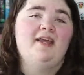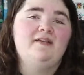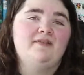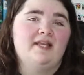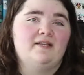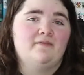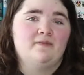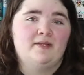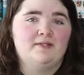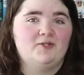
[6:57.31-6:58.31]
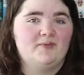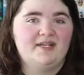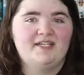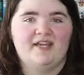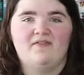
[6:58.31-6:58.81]
And if you'd like to follow me on social
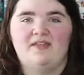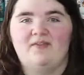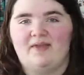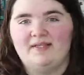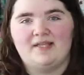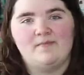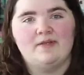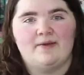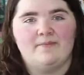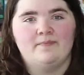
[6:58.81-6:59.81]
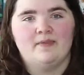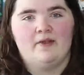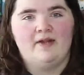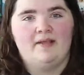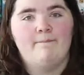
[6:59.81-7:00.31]
media, check out the links down below.
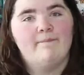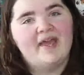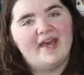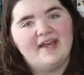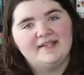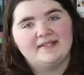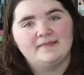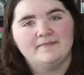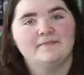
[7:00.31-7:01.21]
Alrighty, bye guys!